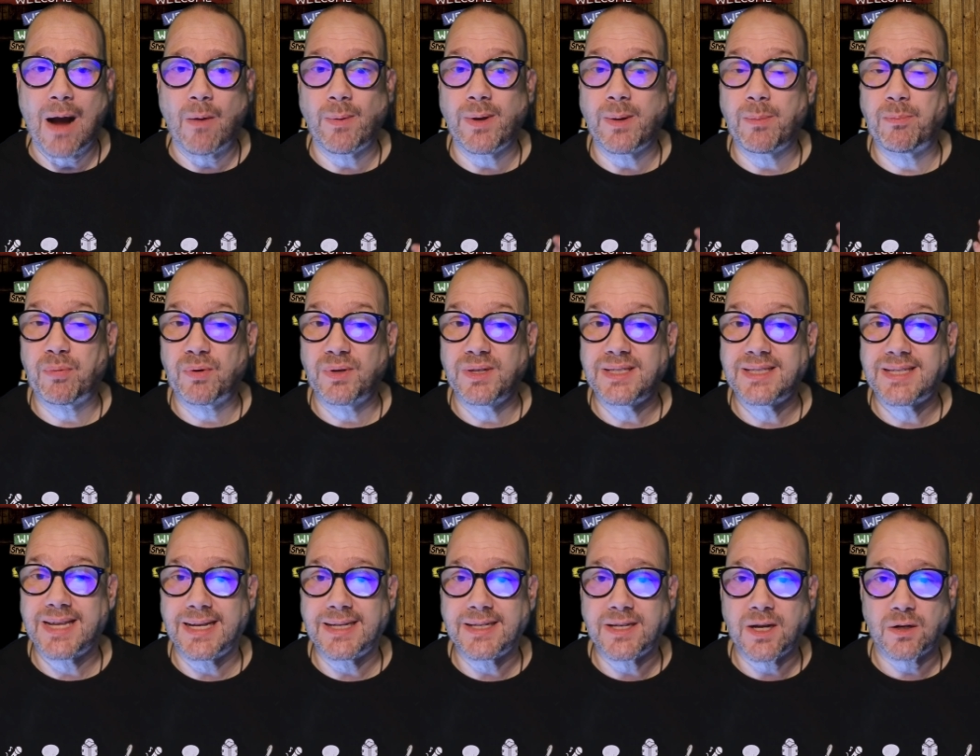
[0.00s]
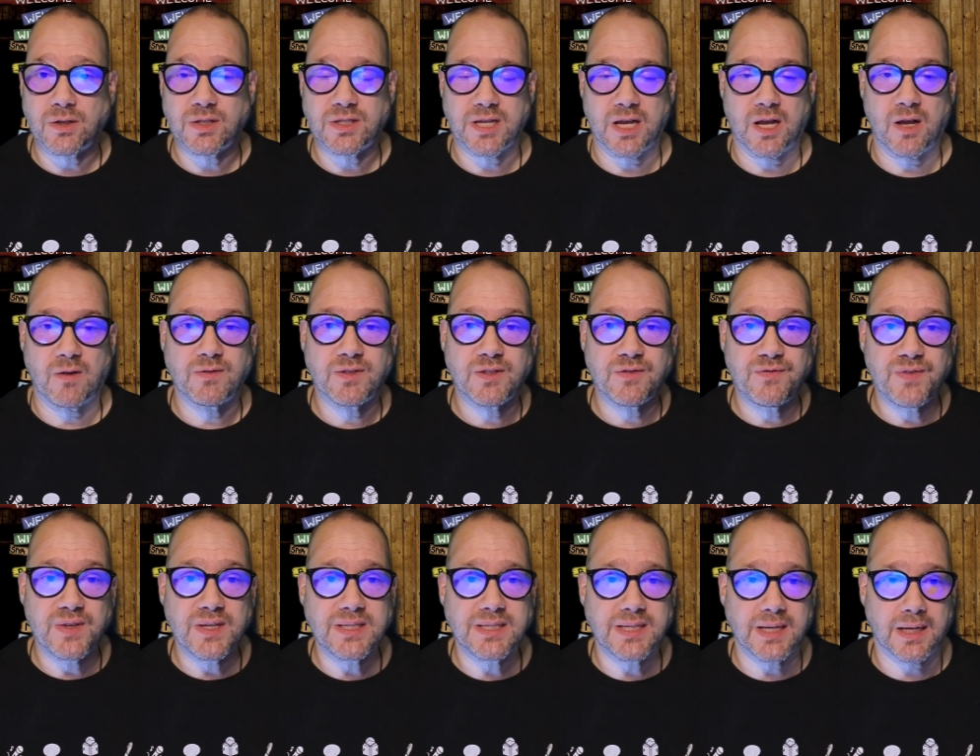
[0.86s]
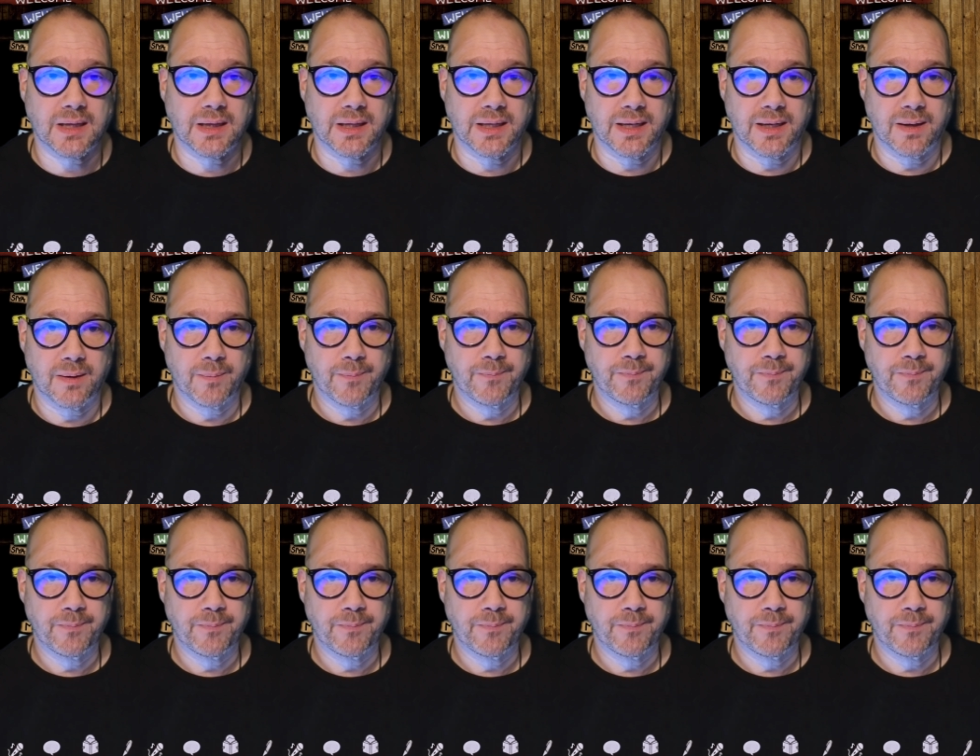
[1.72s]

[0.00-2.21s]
we present ourselves physically.